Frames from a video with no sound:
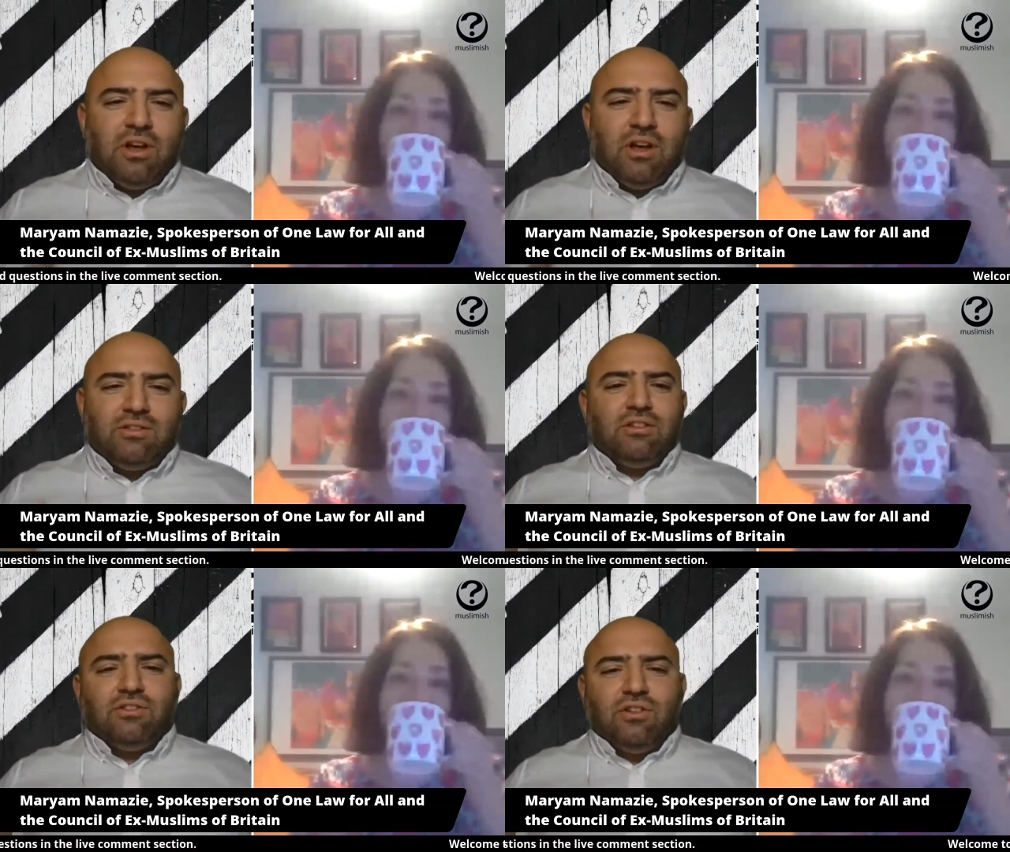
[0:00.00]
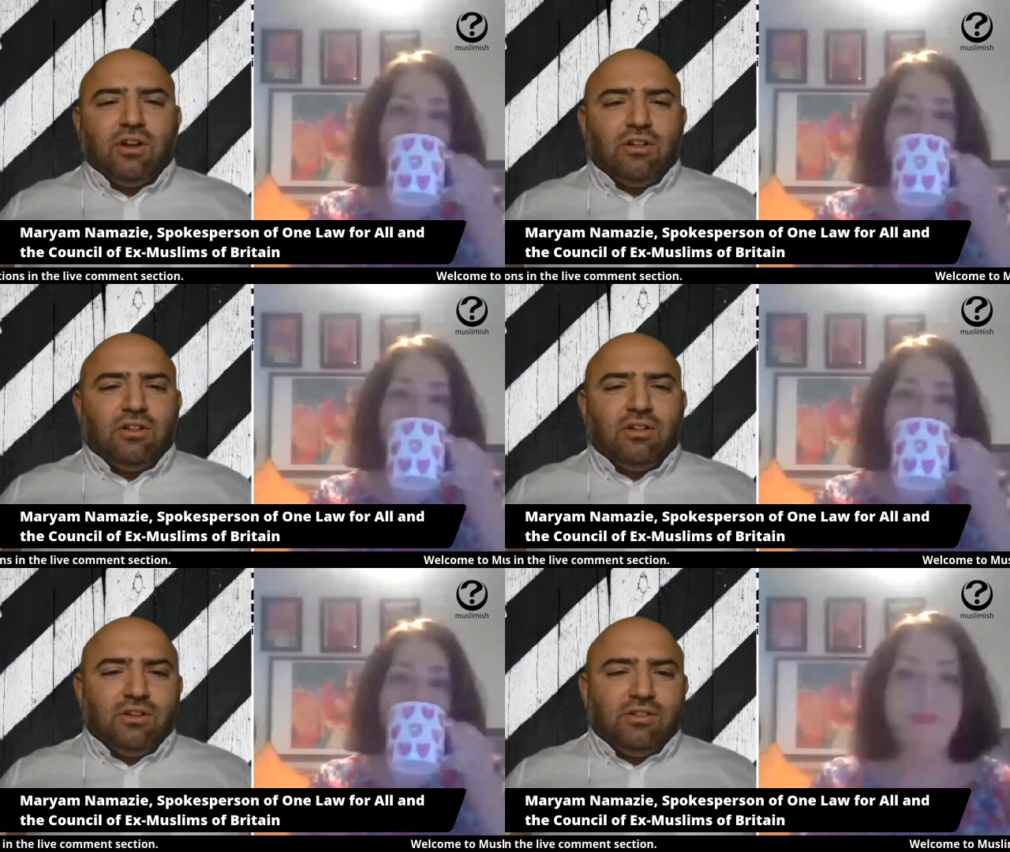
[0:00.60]
The real struggle
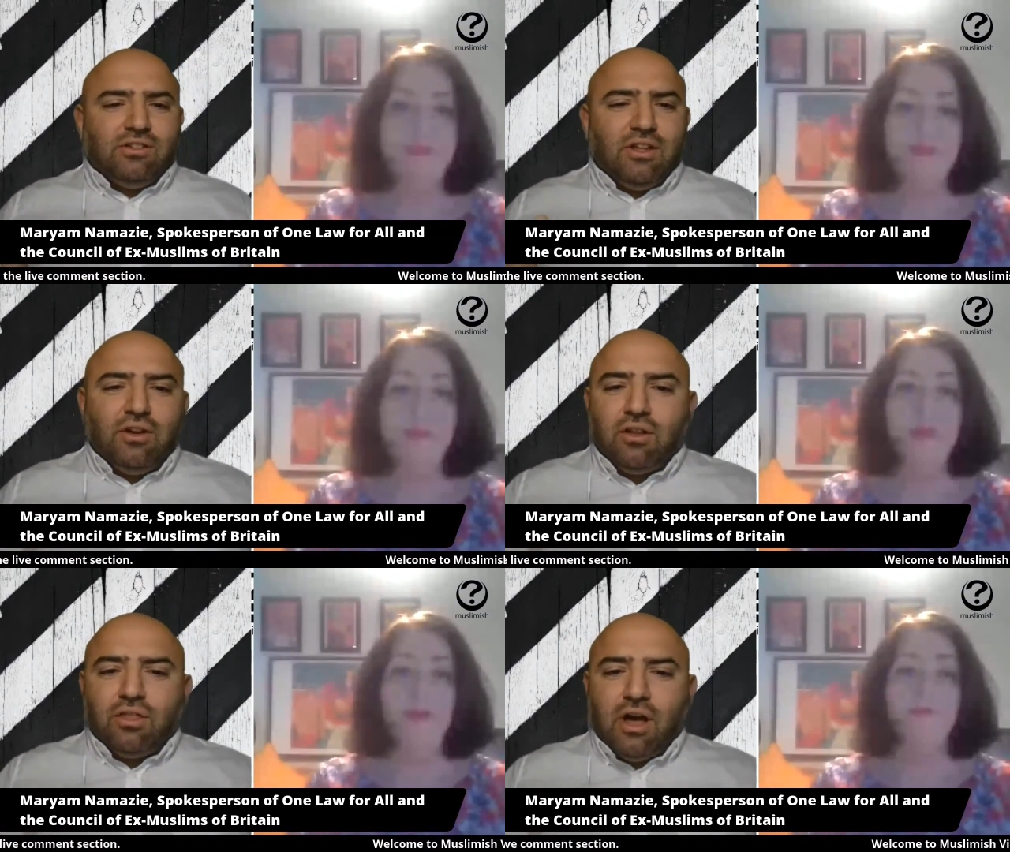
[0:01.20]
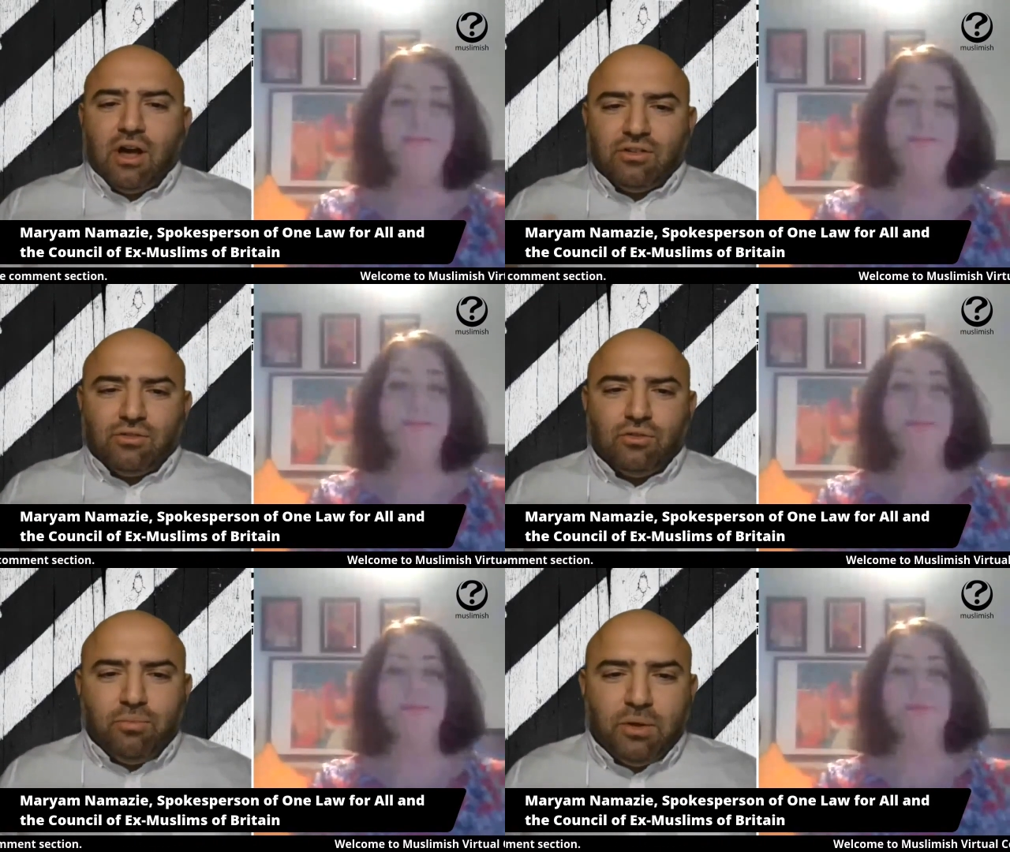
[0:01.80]
is that there are
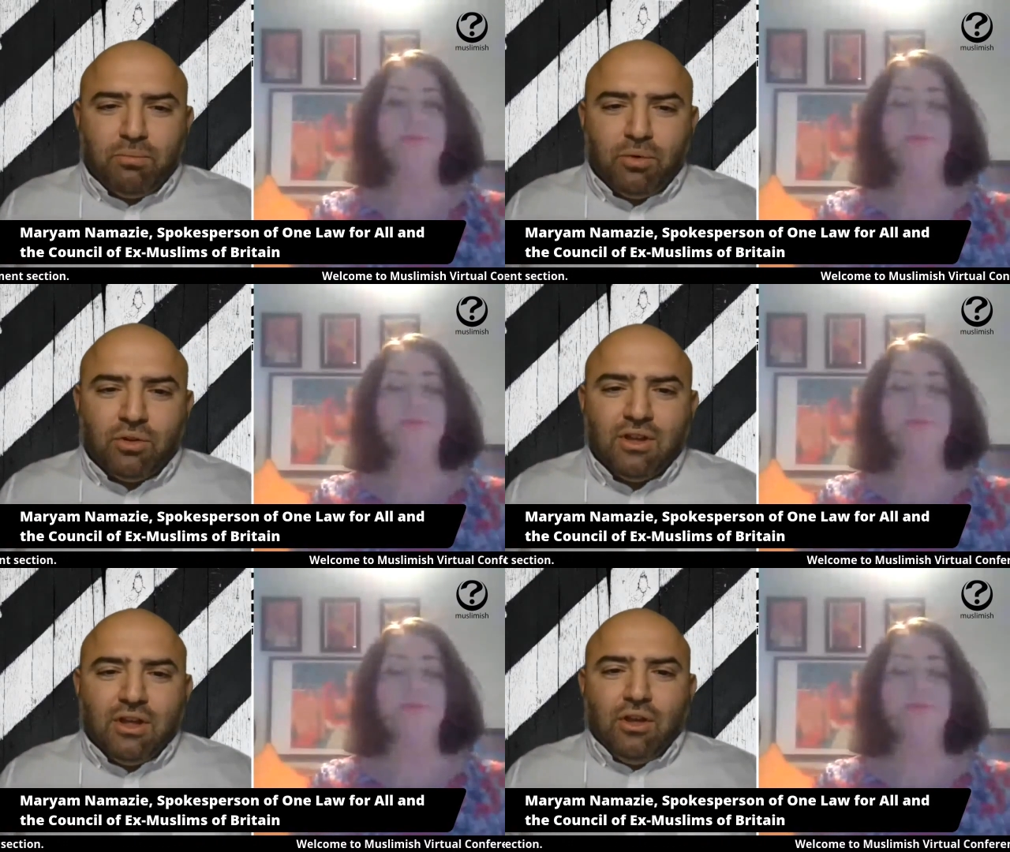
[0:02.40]
thousands of people